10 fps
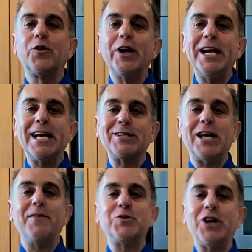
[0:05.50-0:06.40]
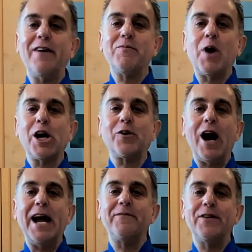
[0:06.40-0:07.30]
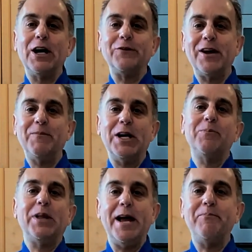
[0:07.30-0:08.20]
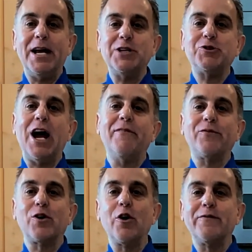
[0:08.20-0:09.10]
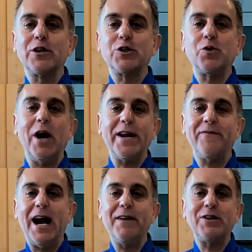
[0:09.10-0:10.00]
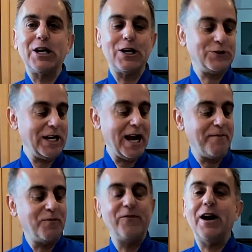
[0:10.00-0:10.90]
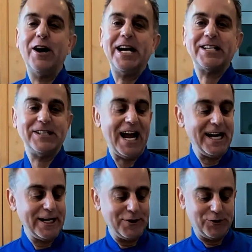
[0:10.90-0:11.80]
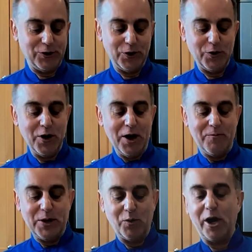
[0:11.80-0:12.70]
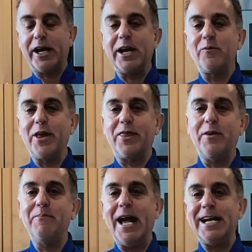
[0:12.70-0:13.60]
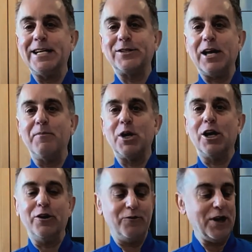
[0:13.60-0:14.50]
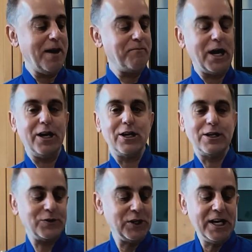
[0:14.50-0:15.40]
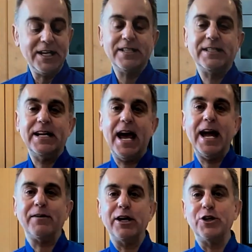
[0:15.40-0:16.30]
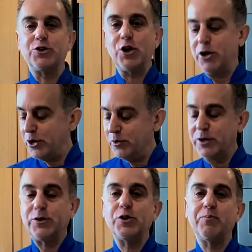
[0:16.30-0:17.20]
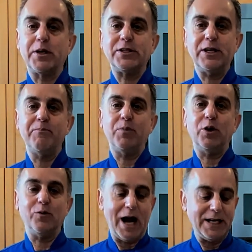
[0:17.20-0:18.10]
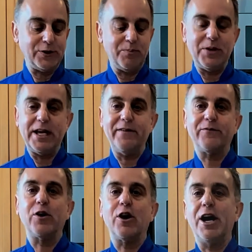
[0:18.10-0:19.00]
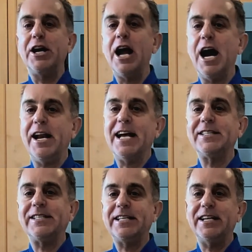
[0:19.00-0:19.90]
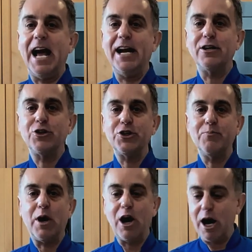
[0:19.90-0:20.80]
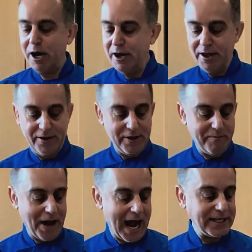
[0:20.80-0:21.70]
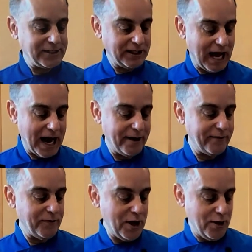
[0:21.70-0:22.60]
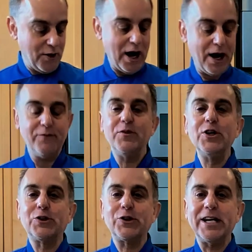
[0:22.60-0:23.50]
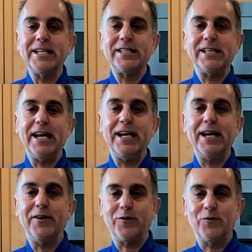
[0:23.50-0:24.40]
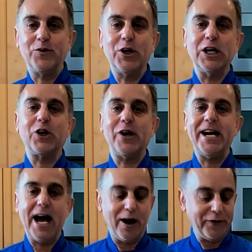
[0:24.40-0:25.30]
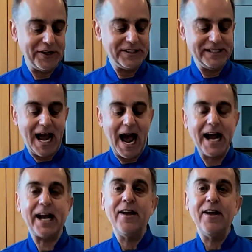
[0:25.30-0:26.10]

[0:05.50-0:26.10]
Greetings, I'm Chef Mark Reinfeld. I've been a plant-based chef for over 25 years, and I'm very excited to be working with the many a summer nut butters. Today, I'm going to show you a super simple recipe for a nut and seed energy bar that packs a lot of nutrients in it. You can create a healthy snack.